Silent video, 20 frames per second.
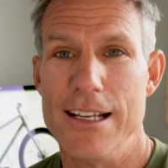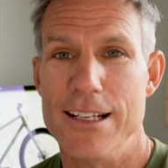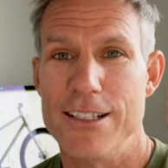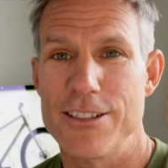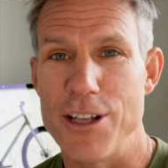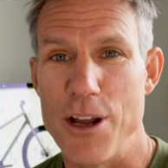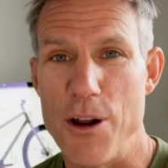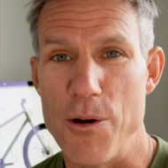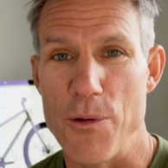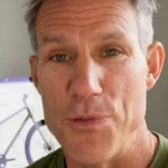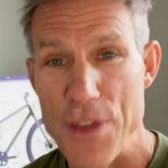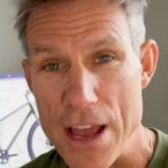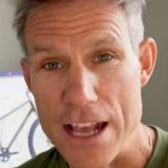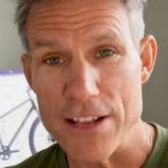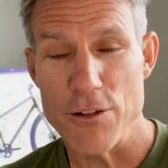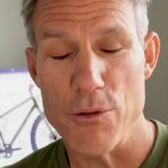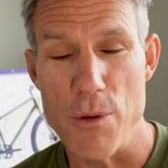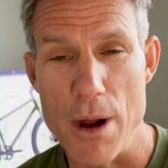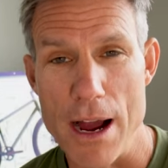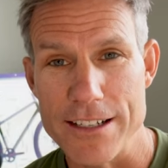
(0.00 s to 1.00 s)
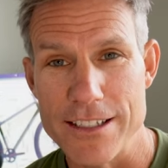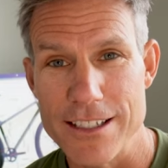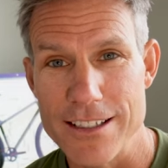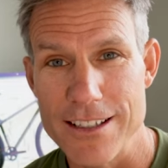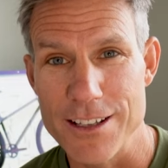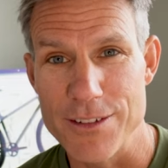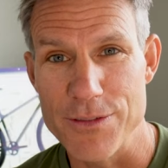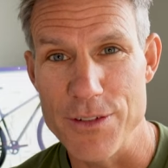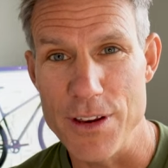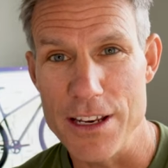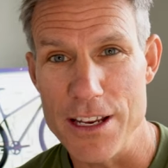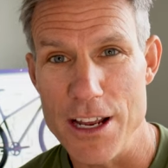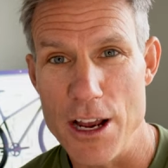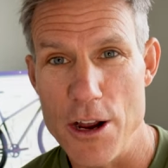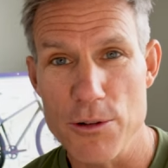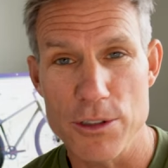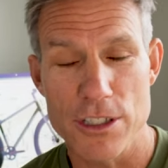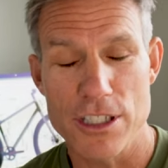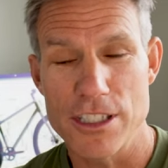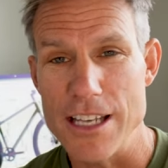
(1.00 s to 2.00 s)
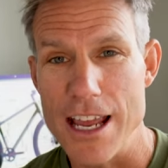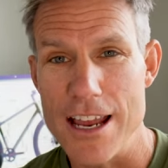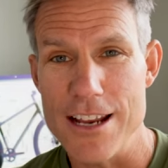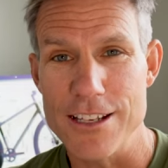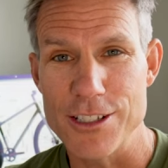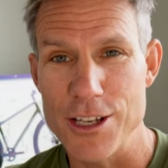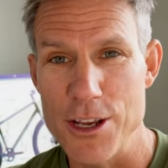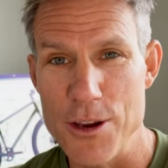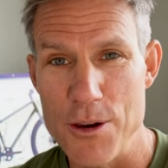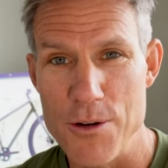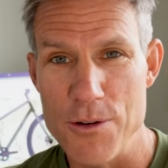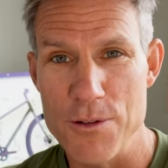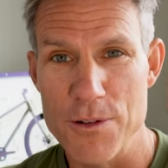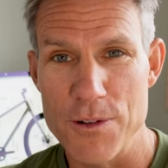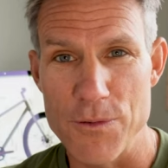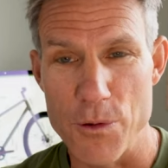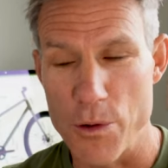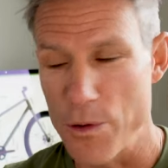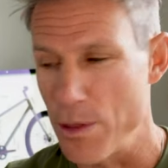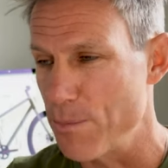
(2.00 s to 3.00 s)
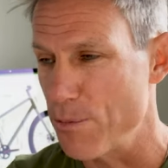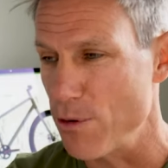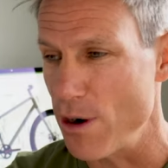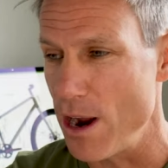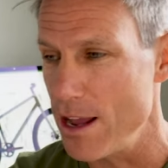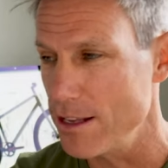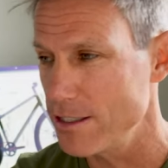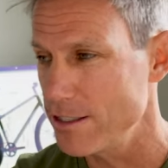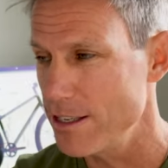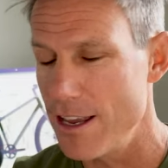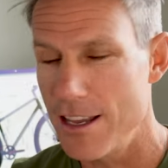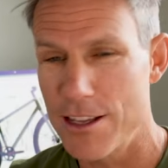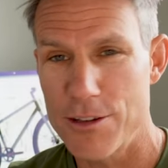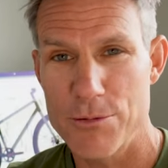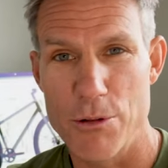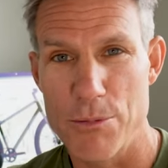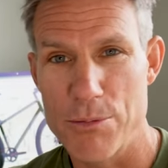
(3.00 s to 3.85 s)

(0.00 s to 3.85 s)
So thanks for watching this video. Stay tuned for the process.